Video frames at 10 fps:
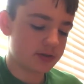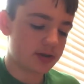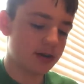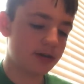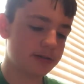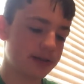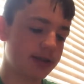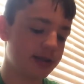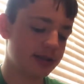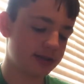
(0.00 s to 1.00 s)
Oh,
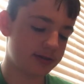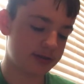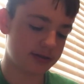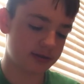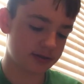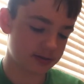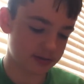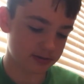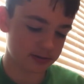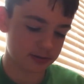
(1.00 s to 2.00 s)
yes.
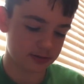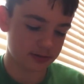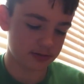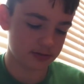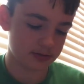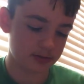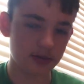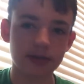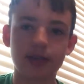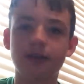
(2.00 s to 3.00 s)

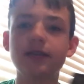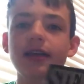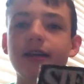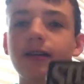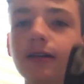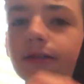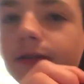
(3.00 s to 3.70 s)
Look at that. Look at that cover.